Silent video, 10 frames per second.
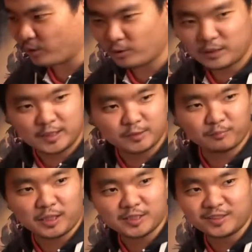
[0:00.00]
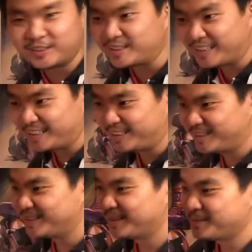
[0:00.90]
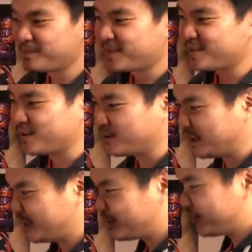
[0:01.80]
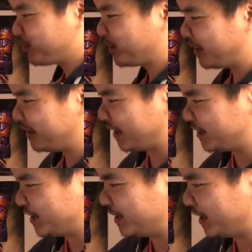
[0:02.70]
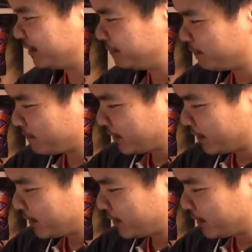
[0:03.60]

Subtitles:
all his muscle to get you. So it is really nicely done.